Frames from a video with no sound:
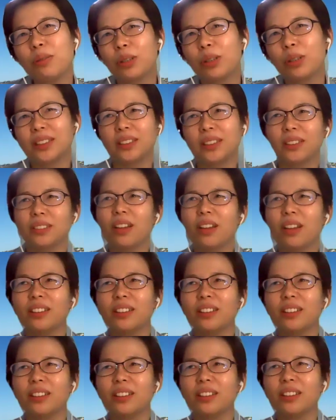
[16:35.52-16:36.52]
was
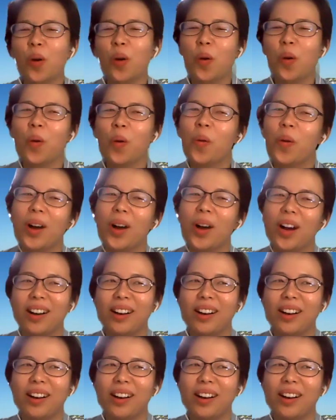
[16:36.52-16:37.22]
not so,